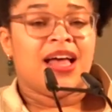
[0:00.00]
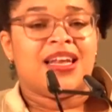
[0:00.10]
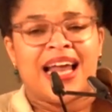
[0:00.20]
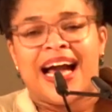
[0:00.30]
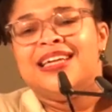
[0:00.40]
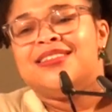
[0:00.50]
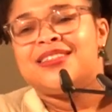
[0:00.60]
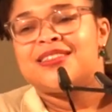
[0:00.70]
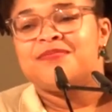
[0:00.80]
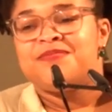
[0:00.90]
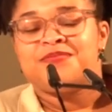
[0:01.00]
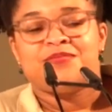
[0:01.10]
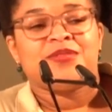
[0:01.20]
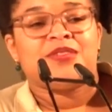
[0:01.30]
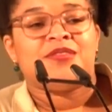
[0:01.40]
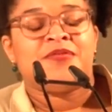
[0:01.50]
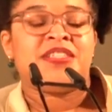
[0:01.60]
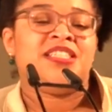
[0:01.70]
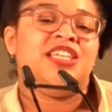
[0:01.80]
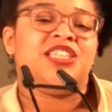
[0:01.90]
Light,
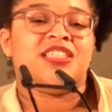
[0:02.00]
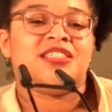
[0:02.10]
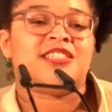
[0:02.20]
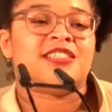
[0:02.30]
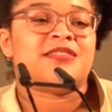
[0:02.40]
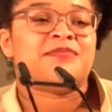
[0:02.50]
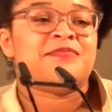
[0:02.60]
facetious,